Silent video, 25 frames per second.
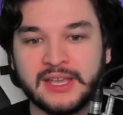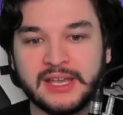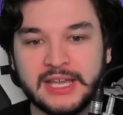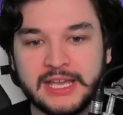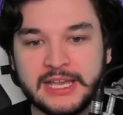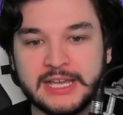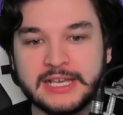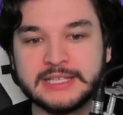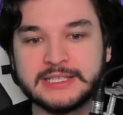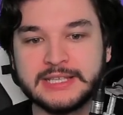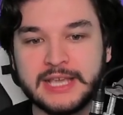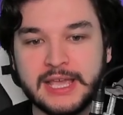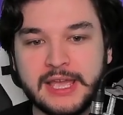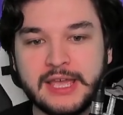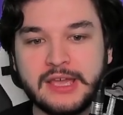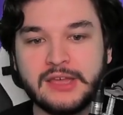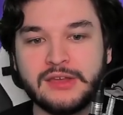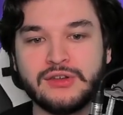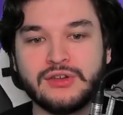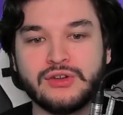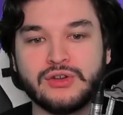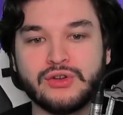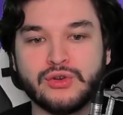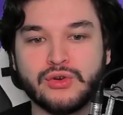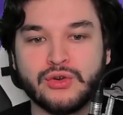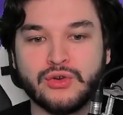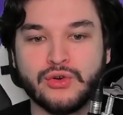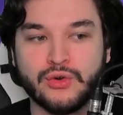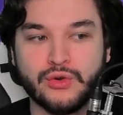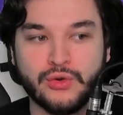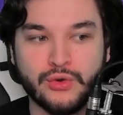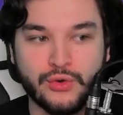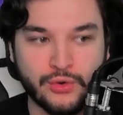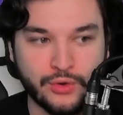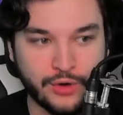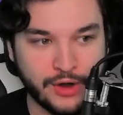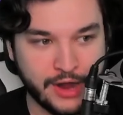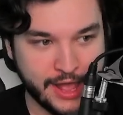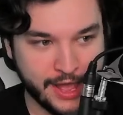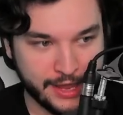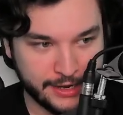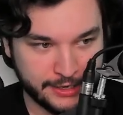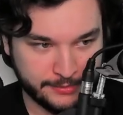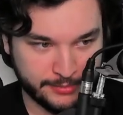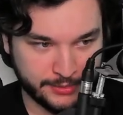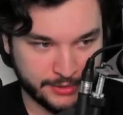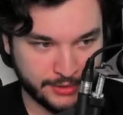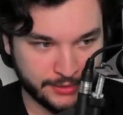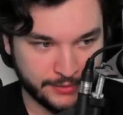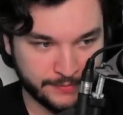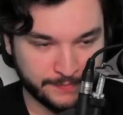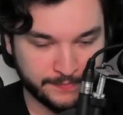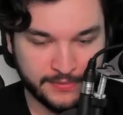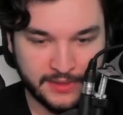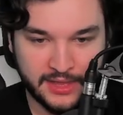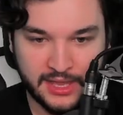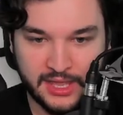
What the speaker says: is incredible.